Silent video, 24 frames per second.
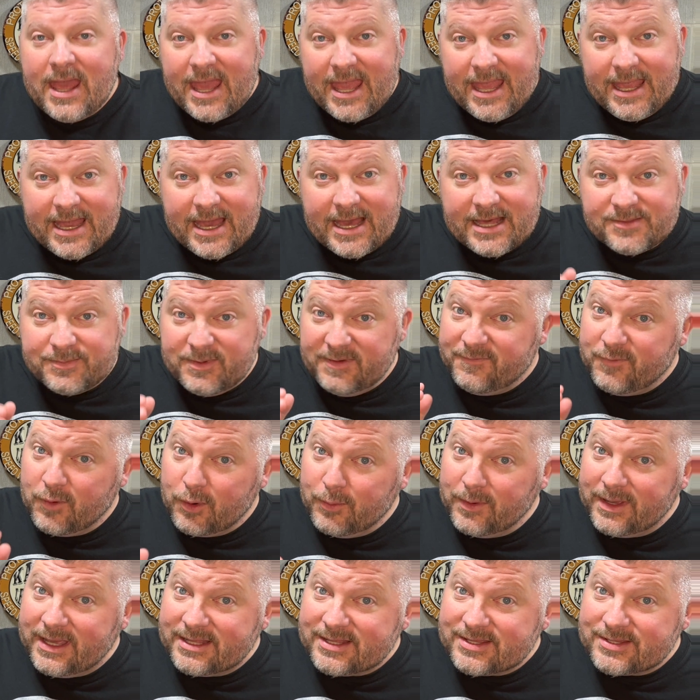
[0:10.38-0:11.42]
Hey guys, before
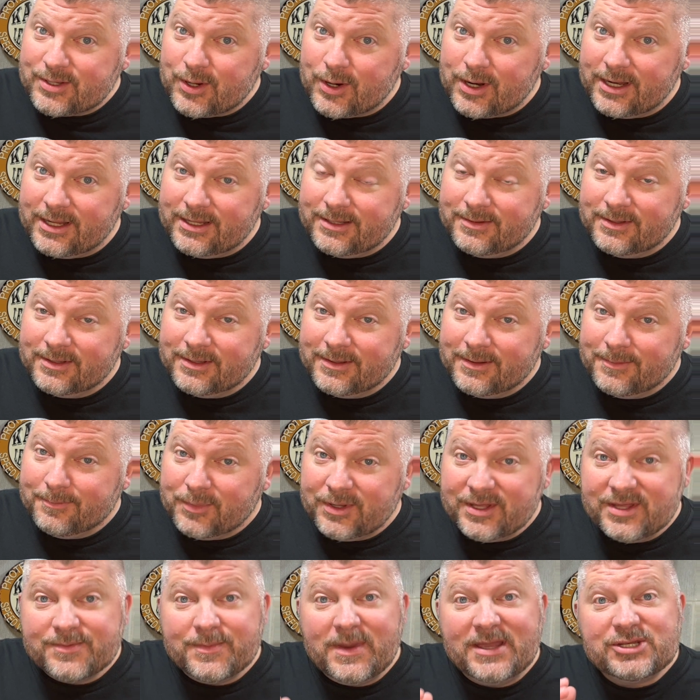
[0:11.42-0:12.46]
we get started,
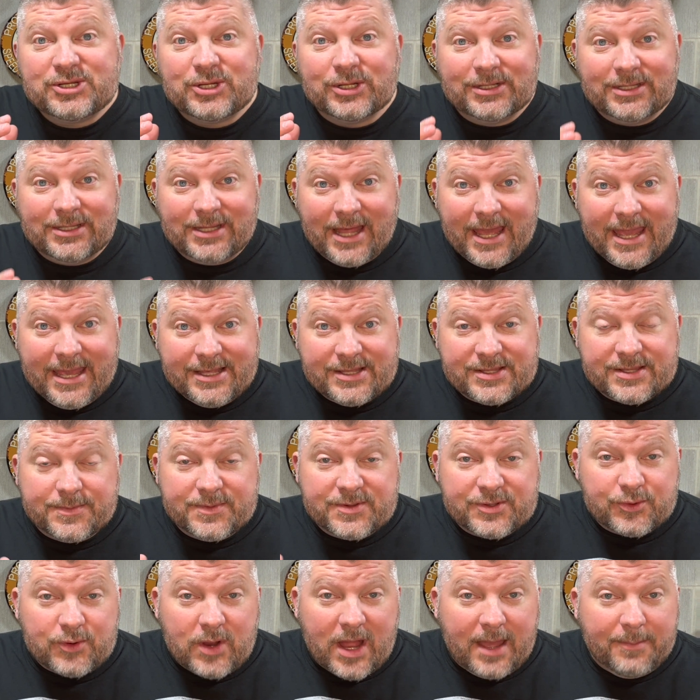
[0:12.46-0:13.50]
please make sure to like,
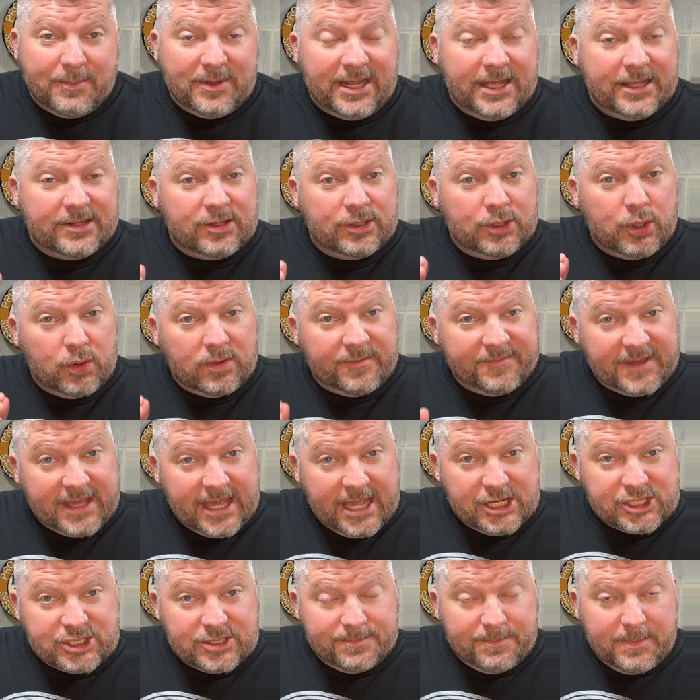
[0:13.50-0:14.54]
subscribe, and hit the
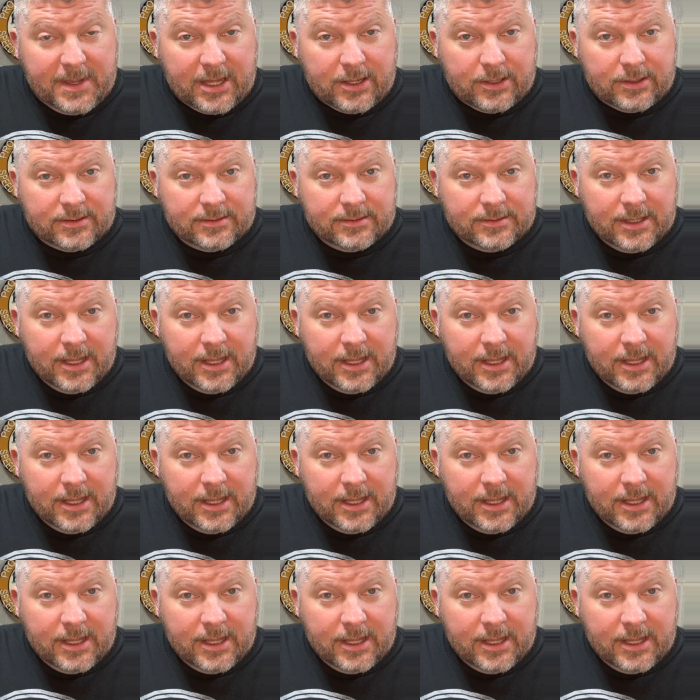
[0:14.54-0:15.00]
notification bell.